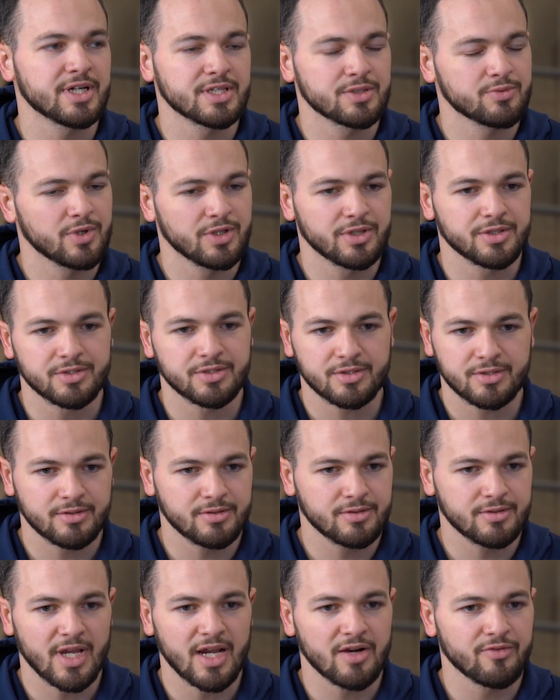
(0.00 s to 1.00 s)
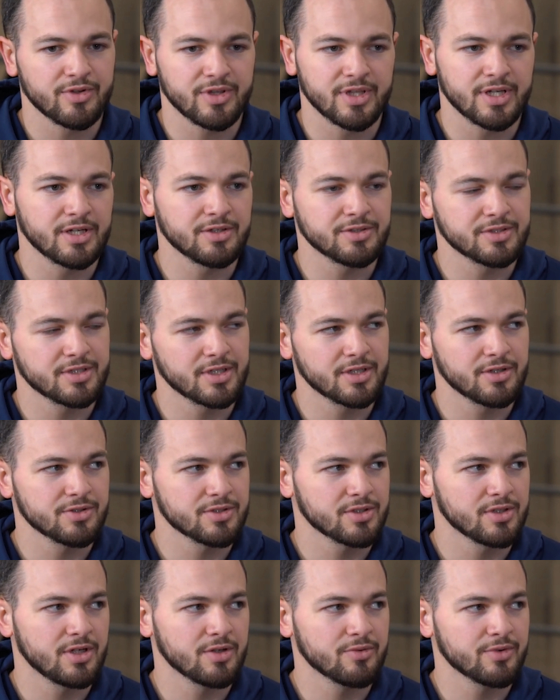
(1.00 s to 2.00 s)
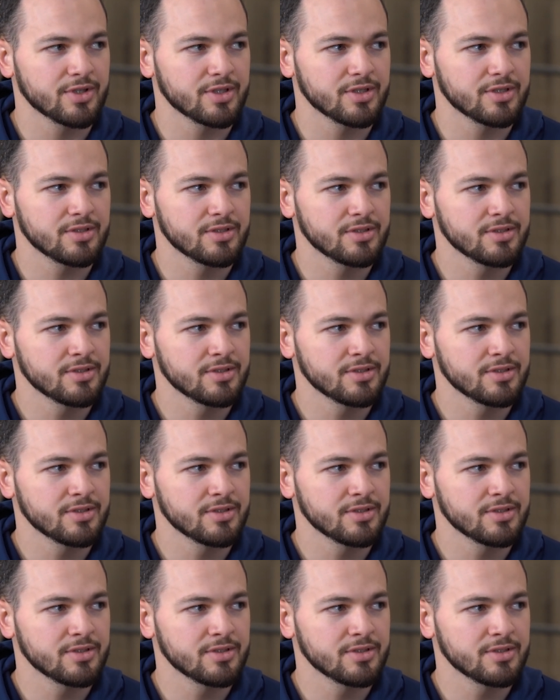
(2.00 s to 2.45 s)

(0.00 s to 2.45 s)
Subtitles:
as well as everything else that goes along with it.